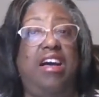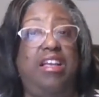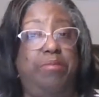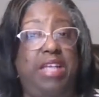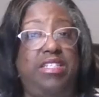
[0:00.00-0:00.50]

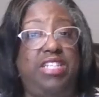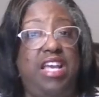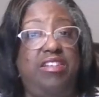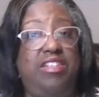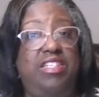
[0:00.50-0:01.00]
And my
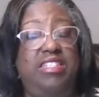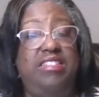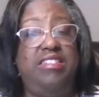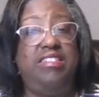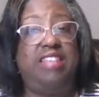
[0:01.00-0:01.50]
channel
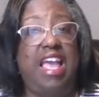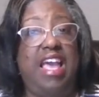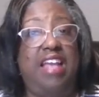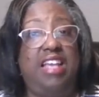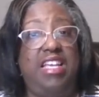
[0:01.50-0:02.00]
is
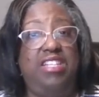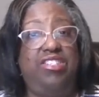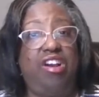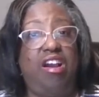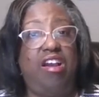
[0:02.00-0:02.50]
at
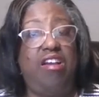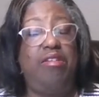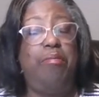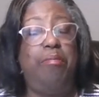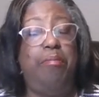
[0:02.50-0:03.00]
HR
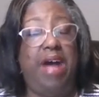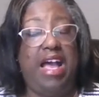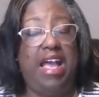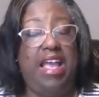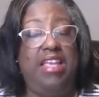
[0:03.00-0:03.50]

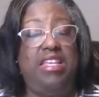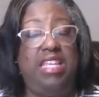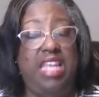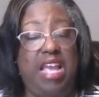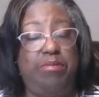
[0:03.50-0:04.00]
by
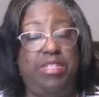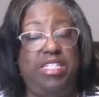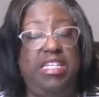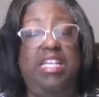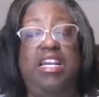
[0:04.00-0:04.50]

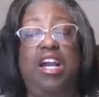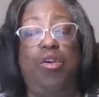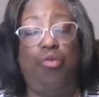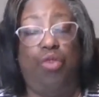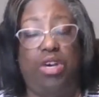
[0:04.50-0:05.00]
Namteek
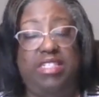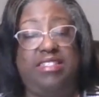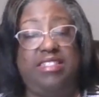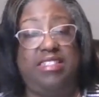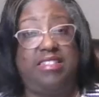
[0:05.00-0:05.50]

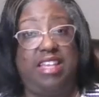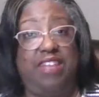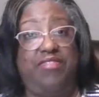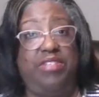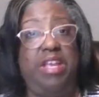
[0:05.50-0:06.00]

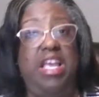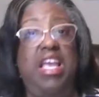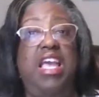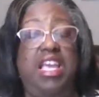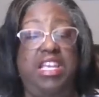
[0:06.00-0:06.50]
167.
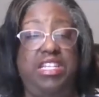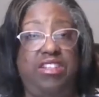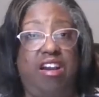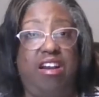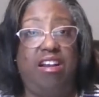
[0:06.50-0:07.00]

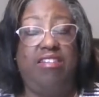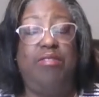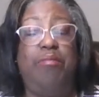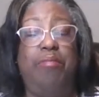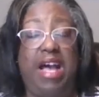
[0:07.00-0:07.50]
HR
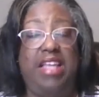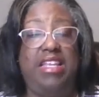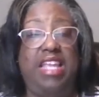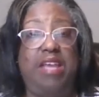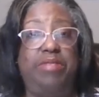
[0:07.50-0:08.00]

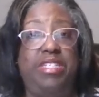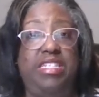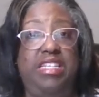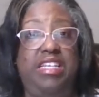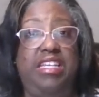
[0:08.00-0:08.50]
by
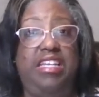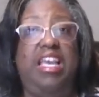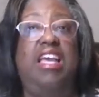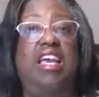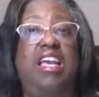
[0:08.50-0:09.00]
Namteek
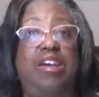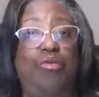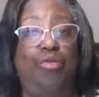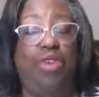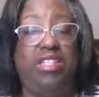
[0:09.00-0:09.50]

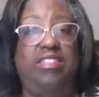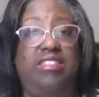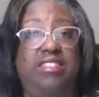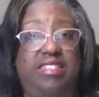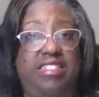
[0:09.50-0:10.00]

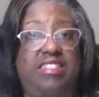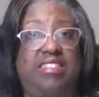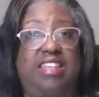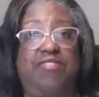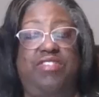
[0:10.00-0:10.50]

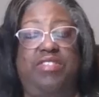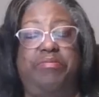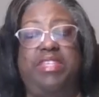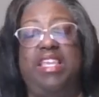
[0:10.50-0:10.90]
167.